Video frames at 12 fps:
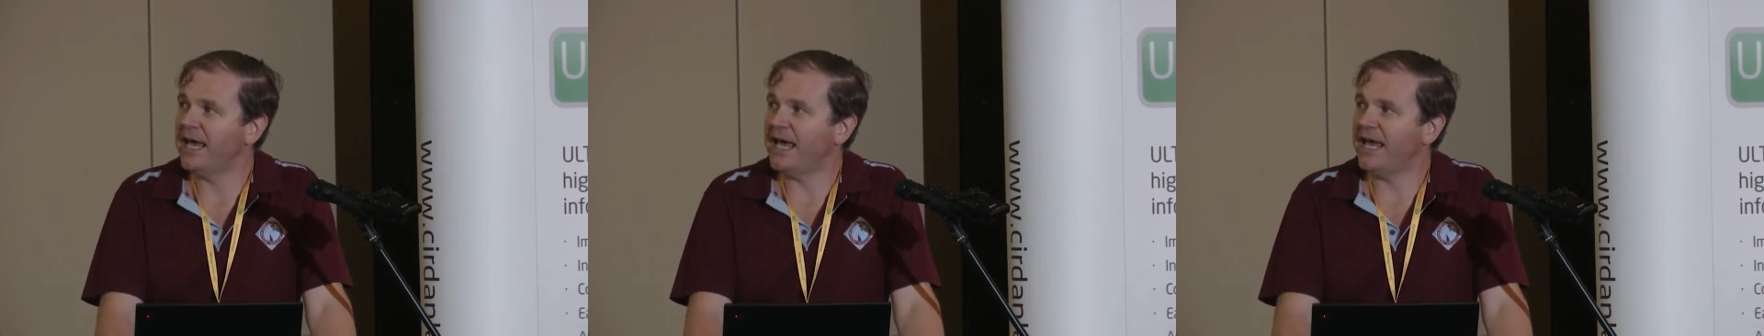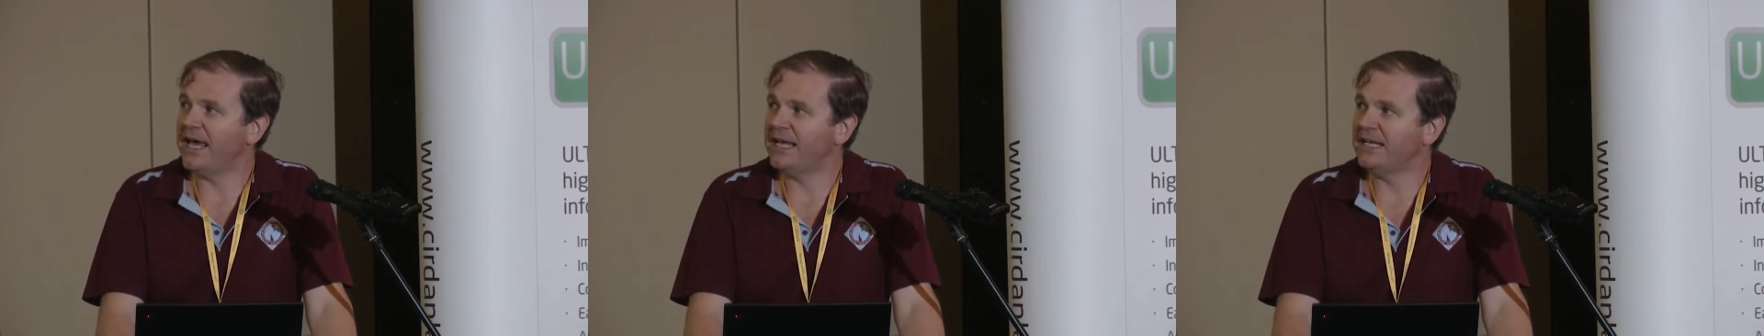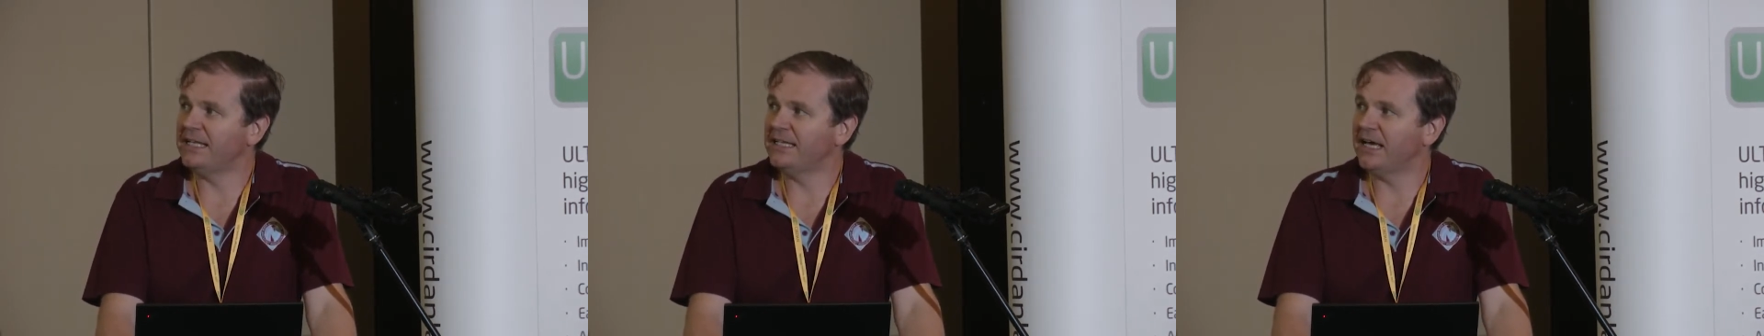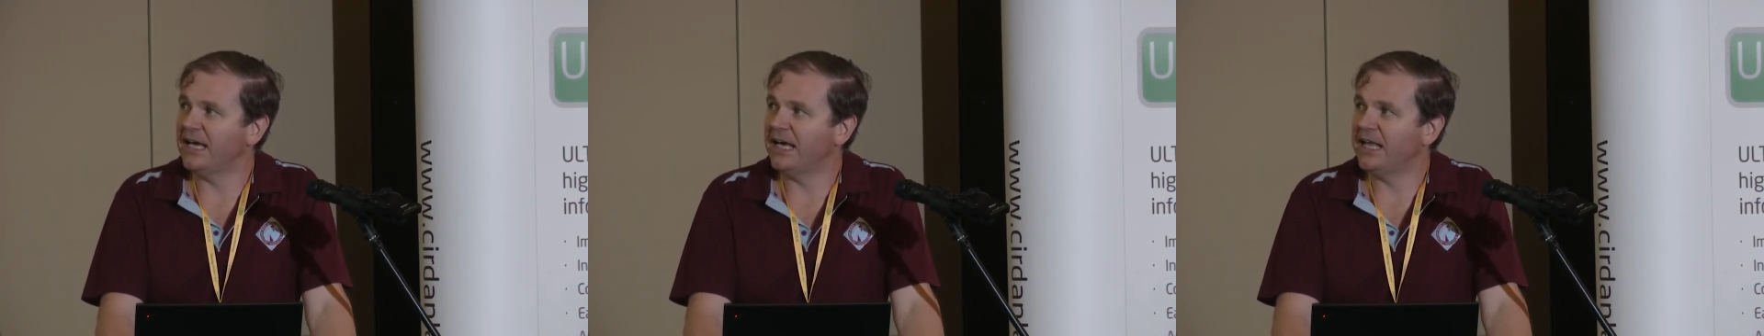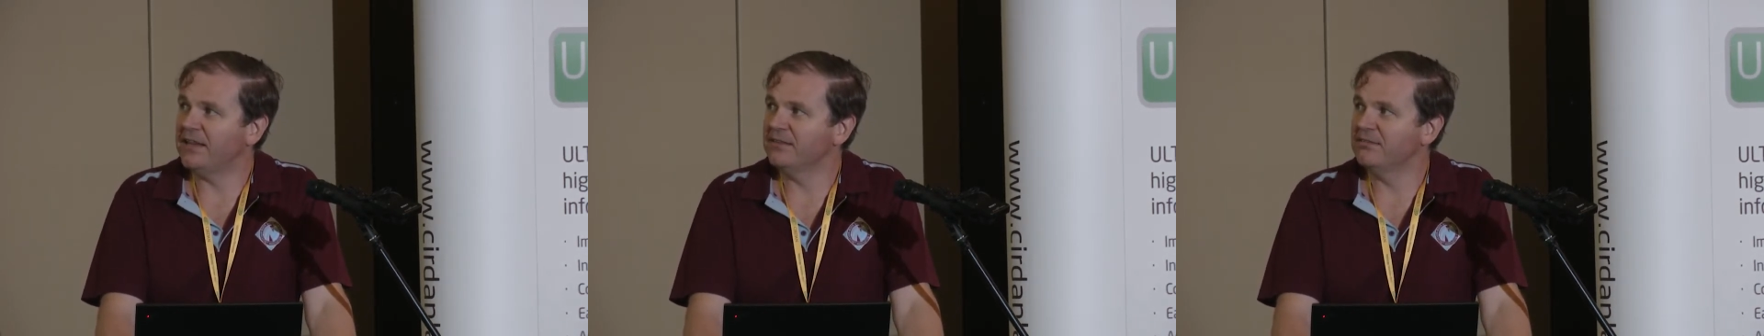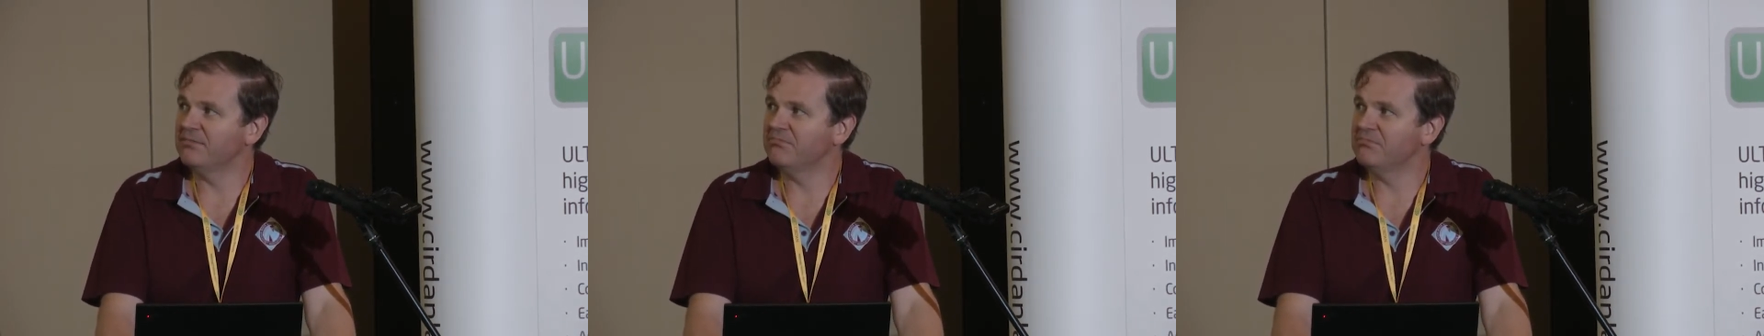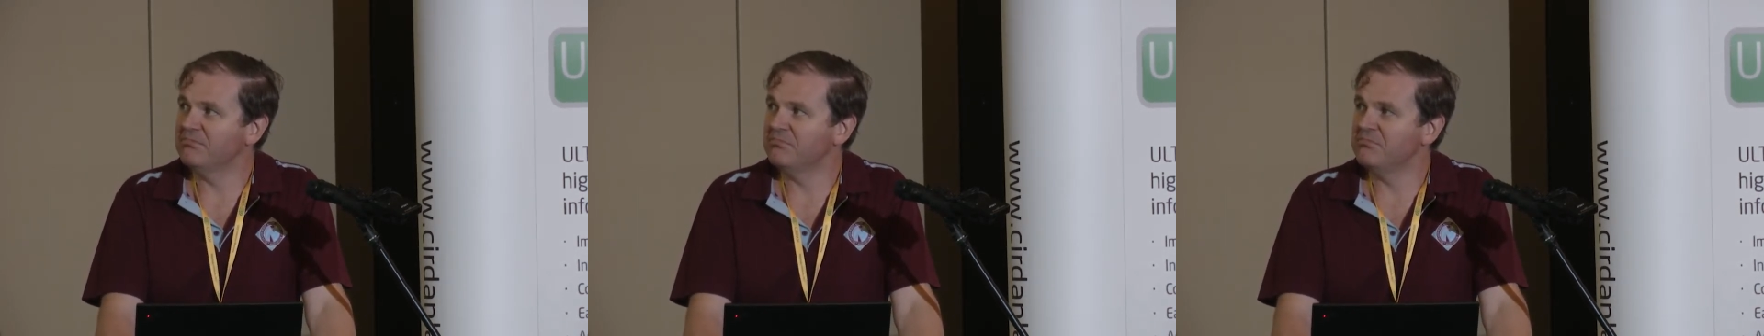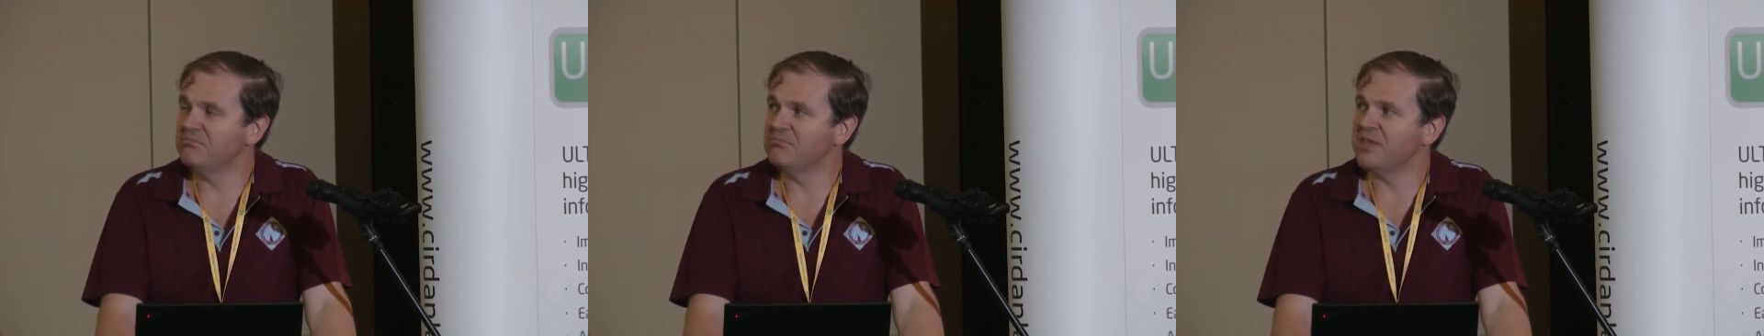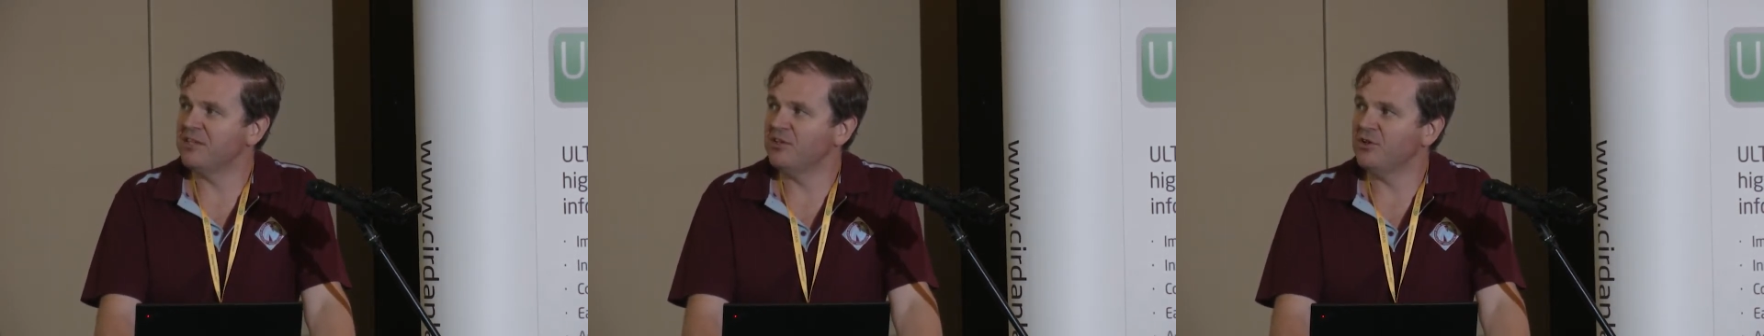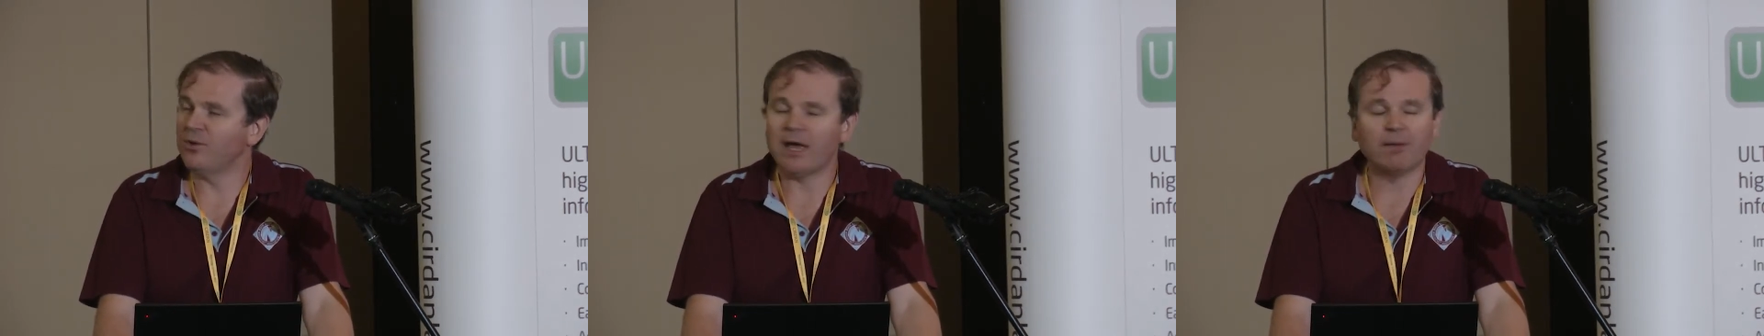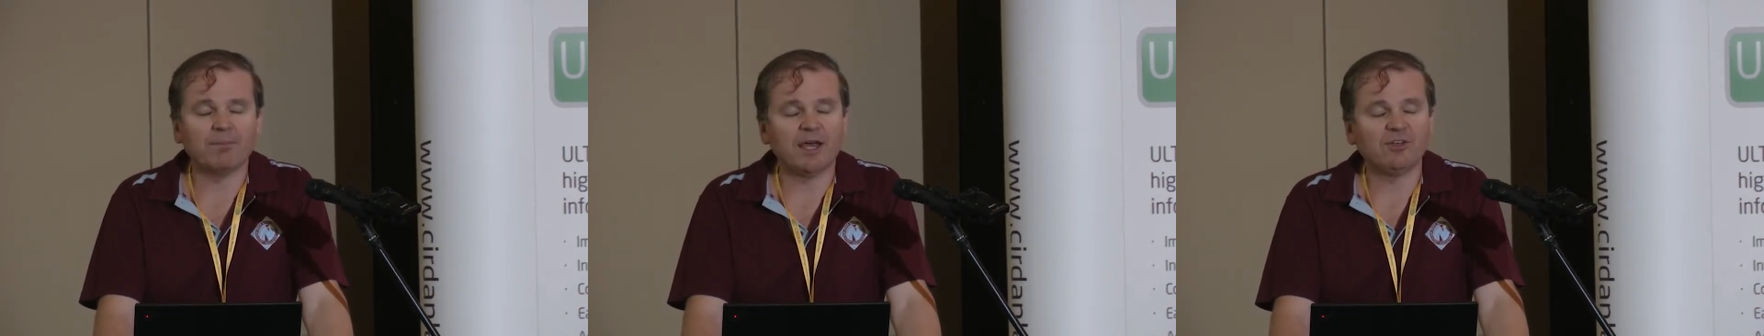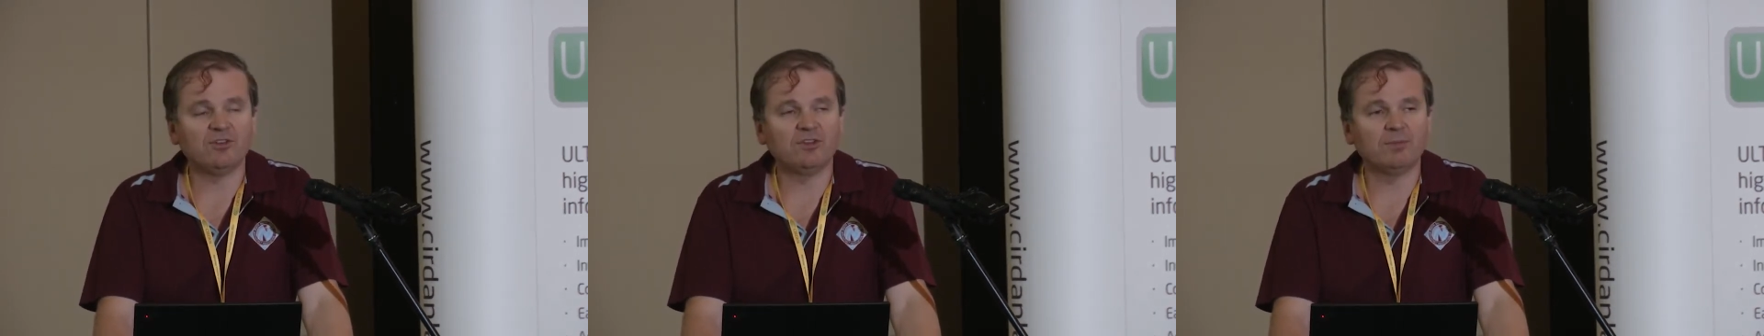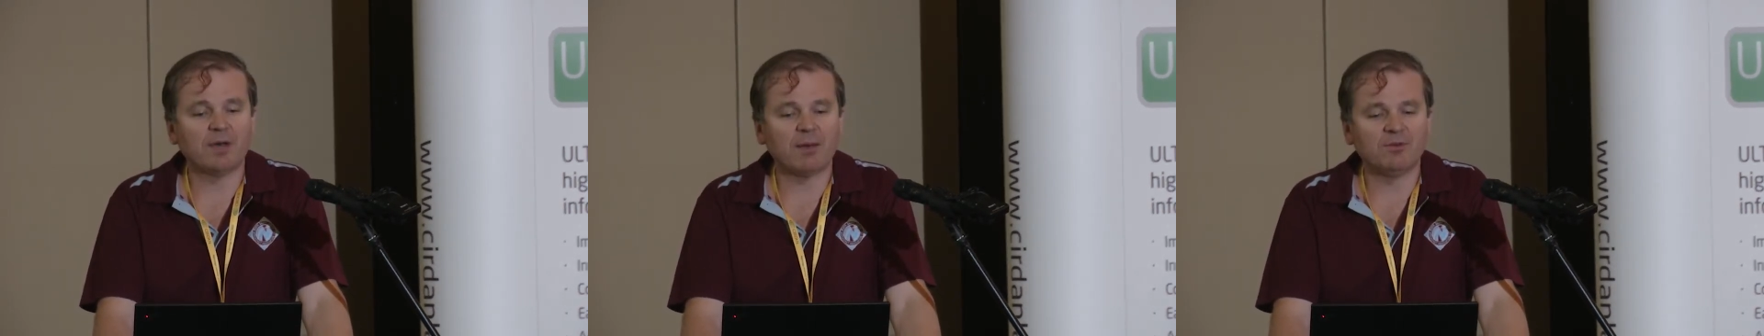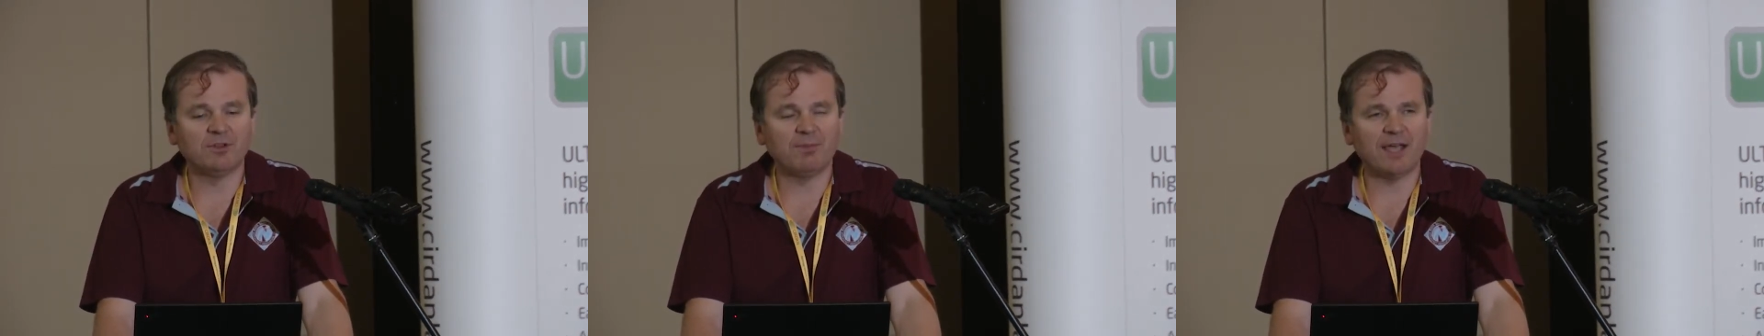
And uh, there's a new outpatients department.